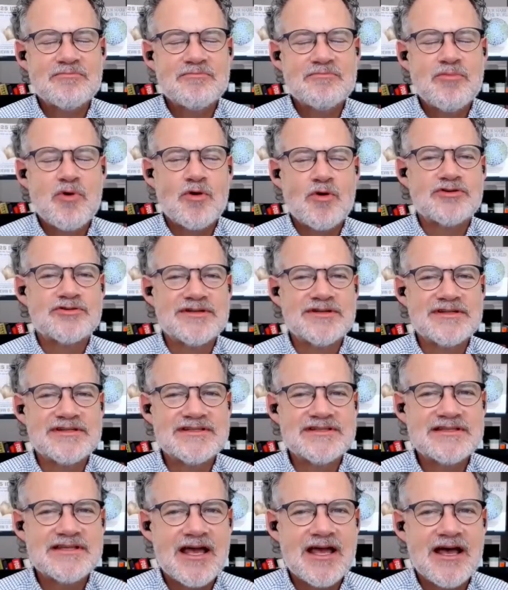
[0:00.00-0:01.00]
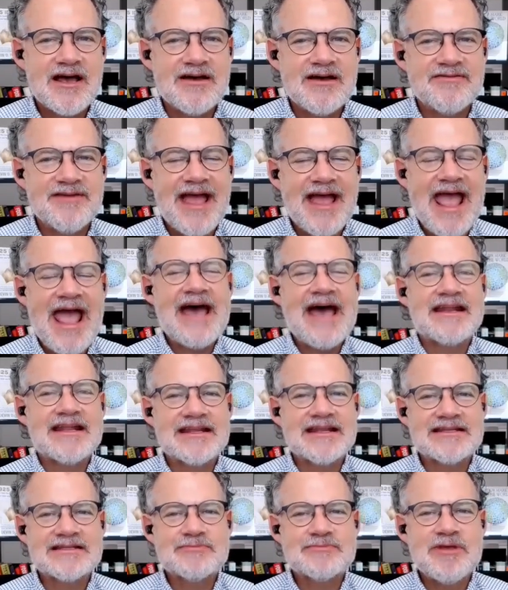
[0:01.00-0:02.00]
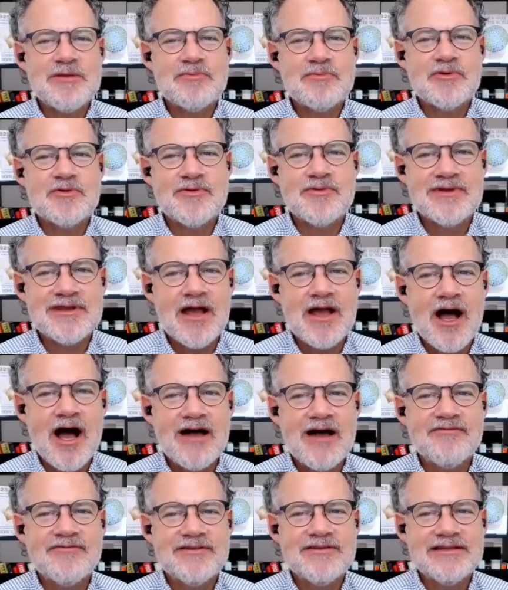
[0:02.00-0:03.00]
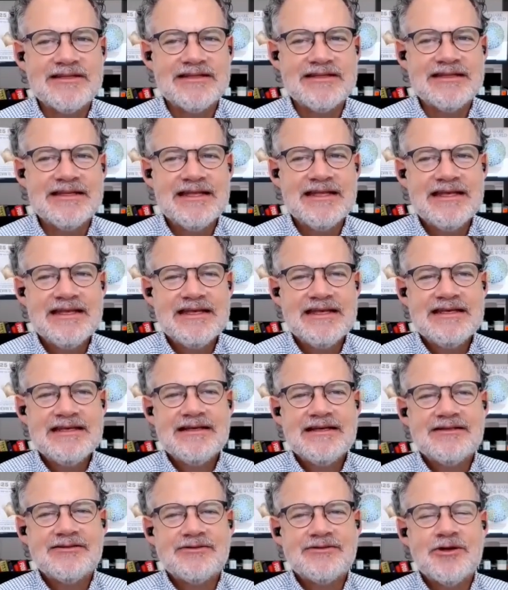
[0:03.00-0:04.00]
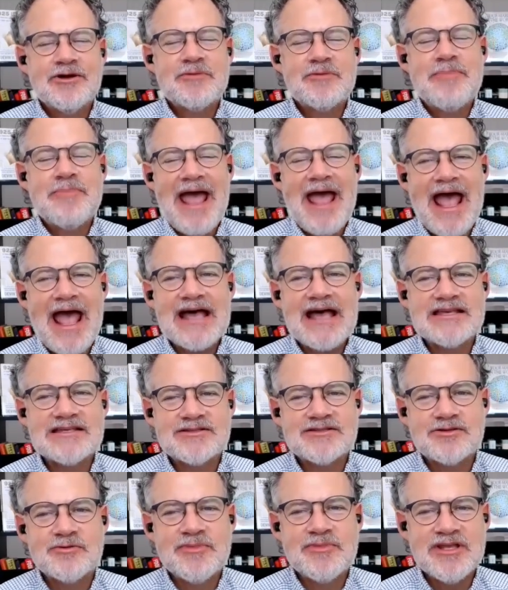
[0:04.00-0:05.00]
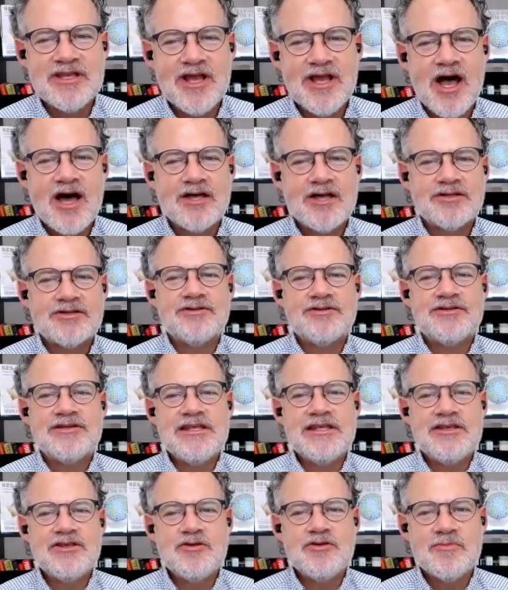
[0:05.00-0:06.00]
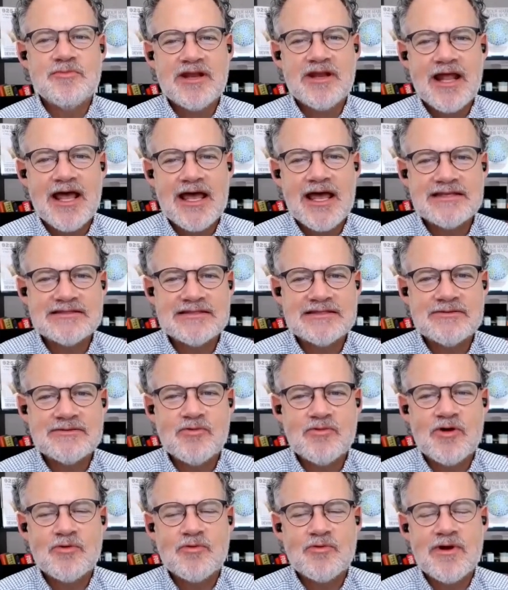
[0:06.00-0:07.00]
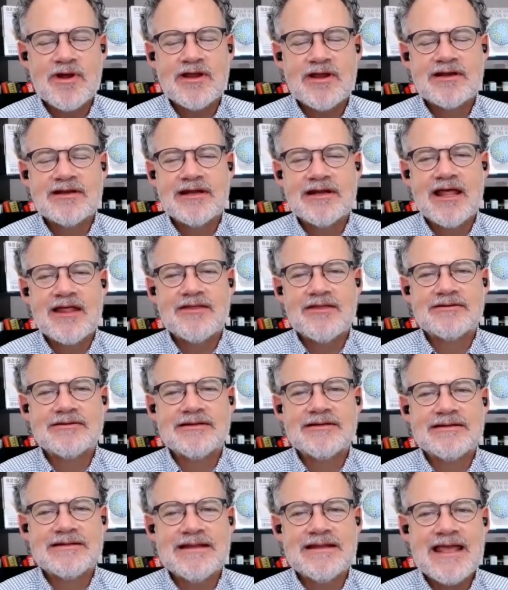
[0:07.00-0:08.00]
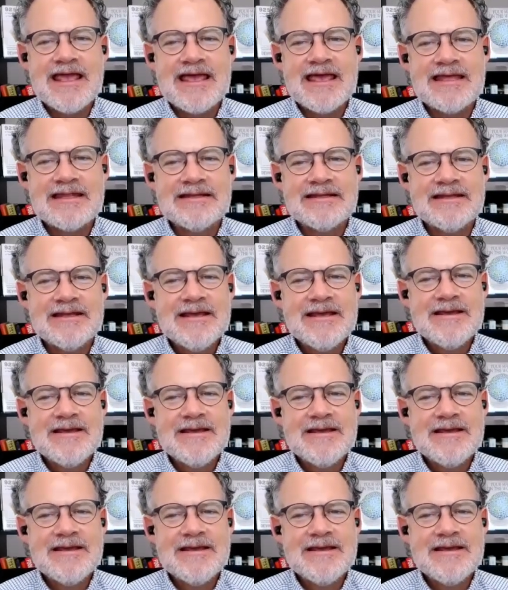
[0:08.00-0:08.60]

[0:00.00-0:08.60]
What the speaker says: portraits of addicts, people we often look past or beyond or dehumanize in one way or another. And